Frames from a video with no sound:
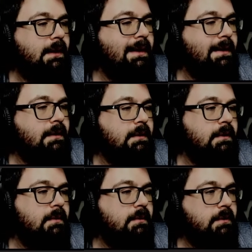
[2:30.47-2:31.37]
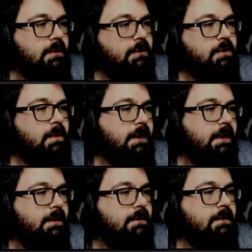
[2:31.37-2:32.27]
and then
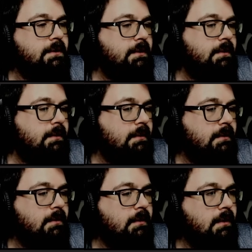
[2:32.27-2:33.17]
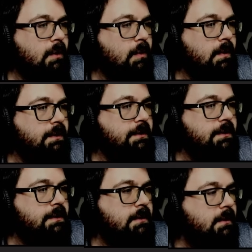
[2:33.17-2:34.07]
disorients
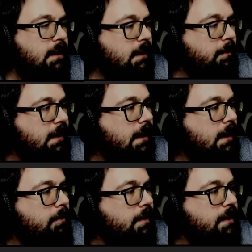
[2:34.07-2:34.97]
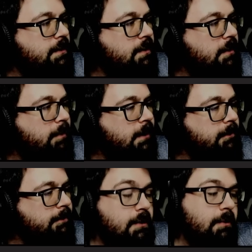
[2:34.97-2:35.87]
lowers enemy aim by a certain
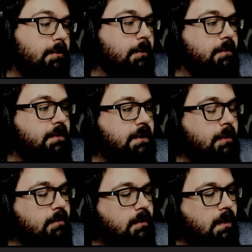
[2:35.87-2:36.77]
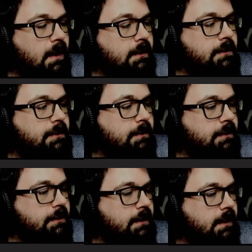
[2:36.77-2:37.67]
amount. It also removes Overwatch,
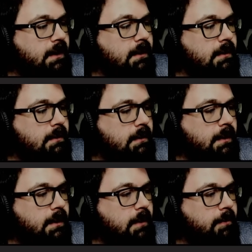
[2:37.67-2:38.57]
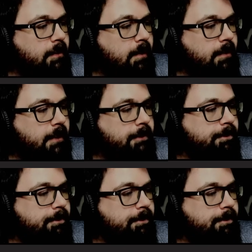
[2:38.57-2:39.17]
which I did not remember.